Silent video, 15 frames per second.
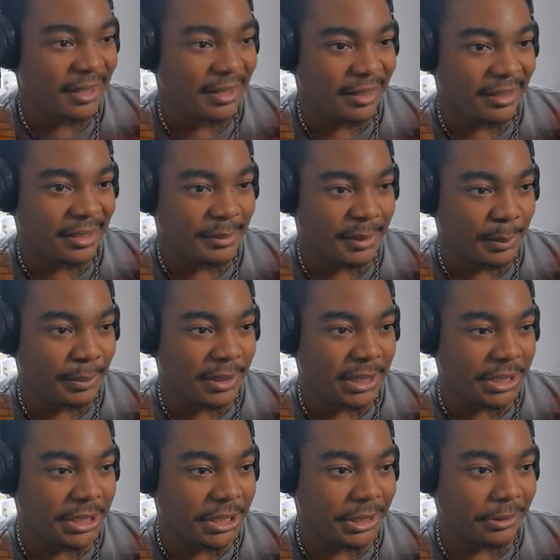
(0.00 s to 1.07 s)
All right, let me
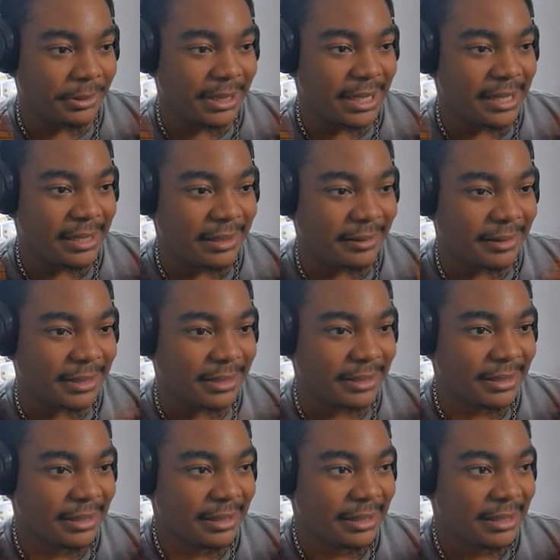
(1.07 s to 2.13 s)
place you down.
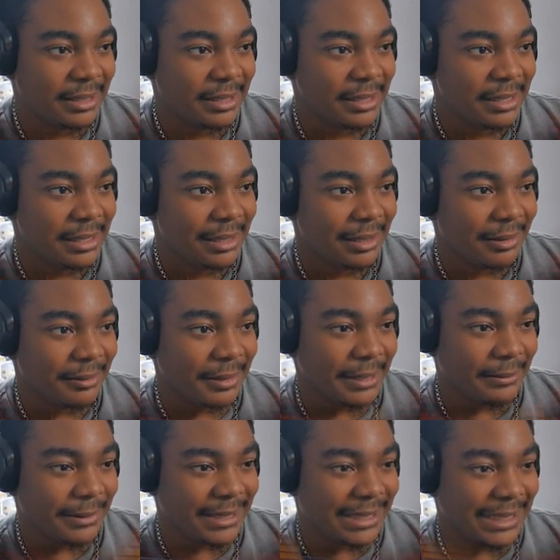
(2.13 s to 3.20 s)
Wait,
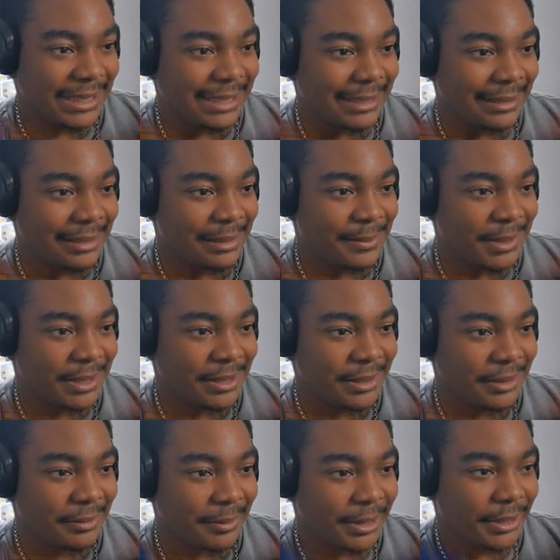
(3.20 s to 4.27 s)
was this, um,
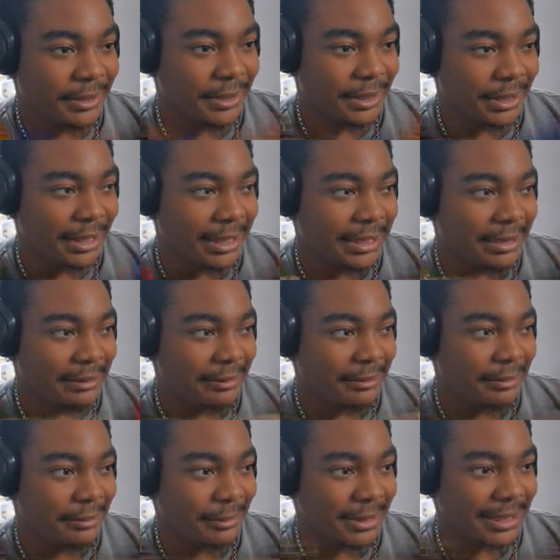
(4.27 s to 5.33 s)
which, late?
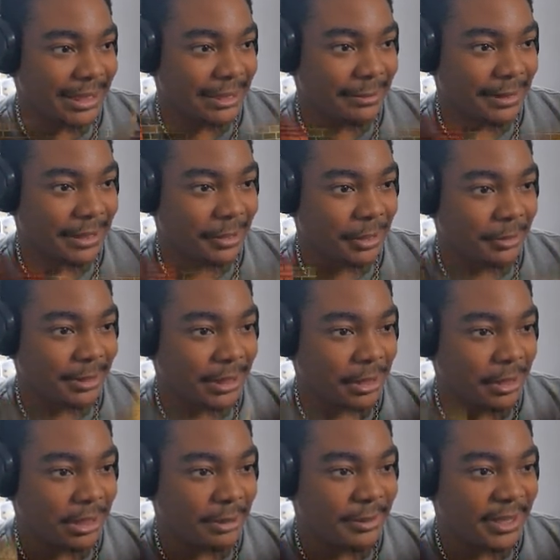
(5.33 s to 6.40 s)
Was this what the girl was
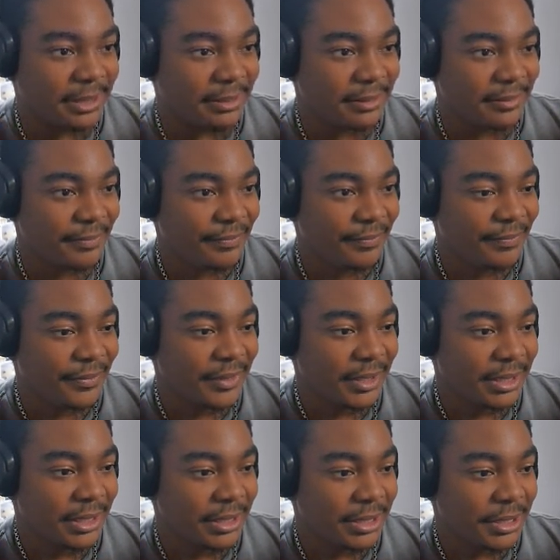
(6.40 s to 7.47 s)
talking about?
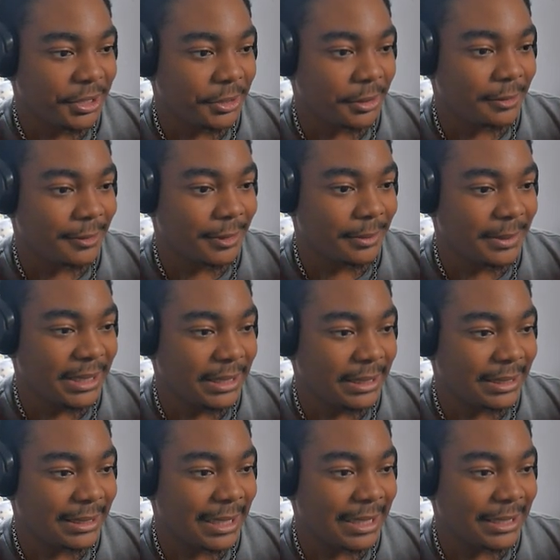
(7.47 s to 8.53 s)
Cheerful me,
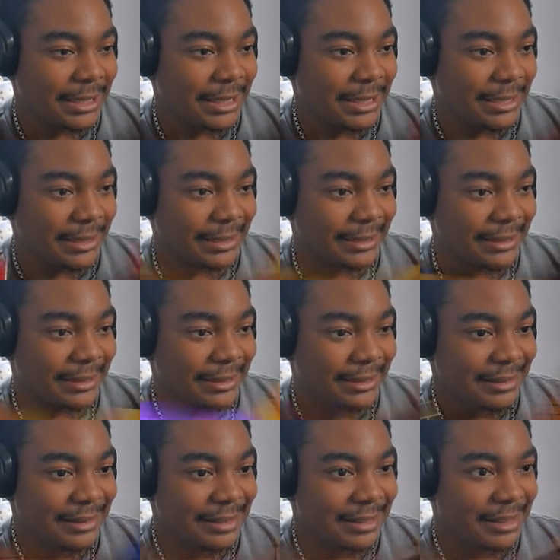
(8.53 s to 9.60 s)
stat, yeah.
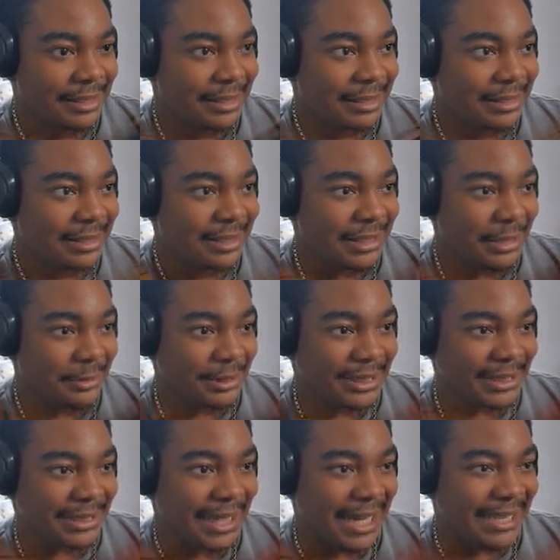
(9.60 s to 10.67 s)
You're a
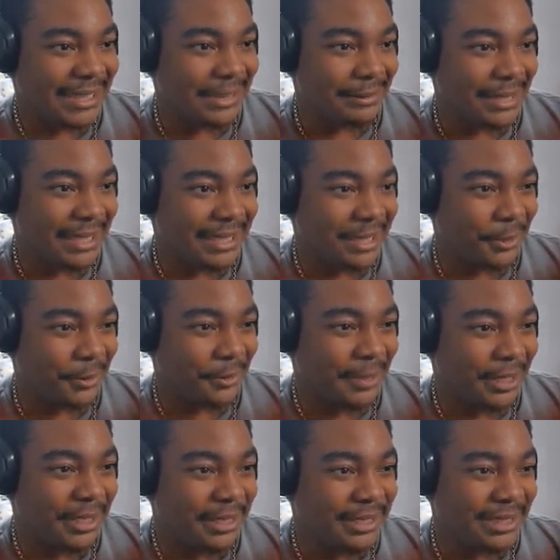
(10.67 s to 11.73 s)
statue, that's
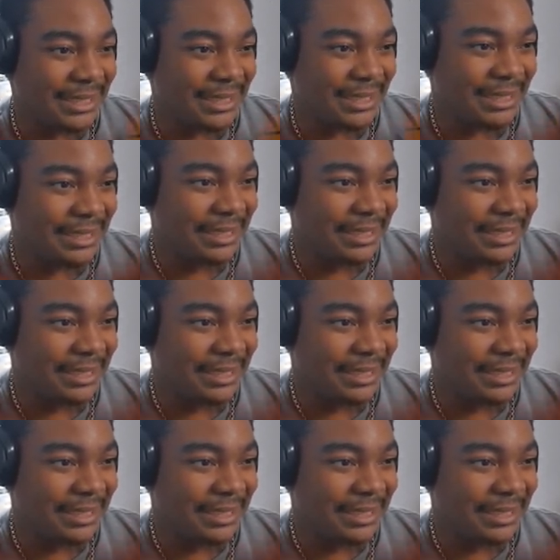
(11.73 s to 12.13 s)
crazy.